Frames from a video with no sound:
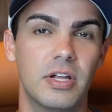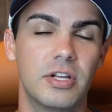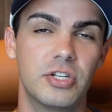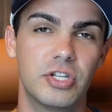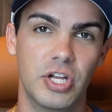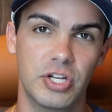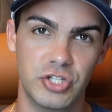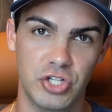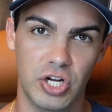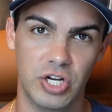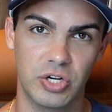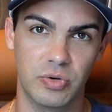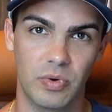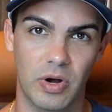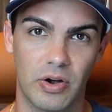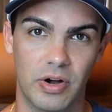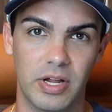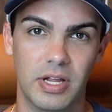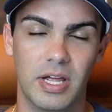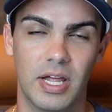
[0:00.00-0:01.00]
to
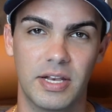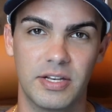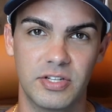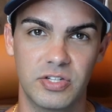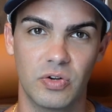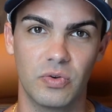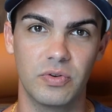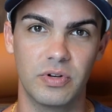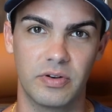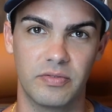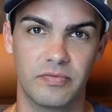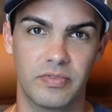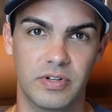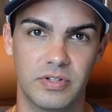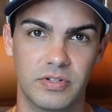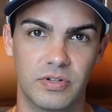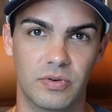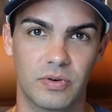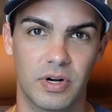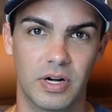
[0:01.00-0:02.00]
January in sold
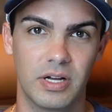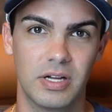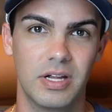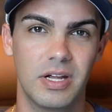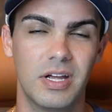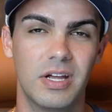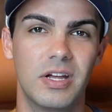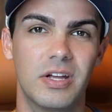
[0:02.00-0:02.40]
inventory.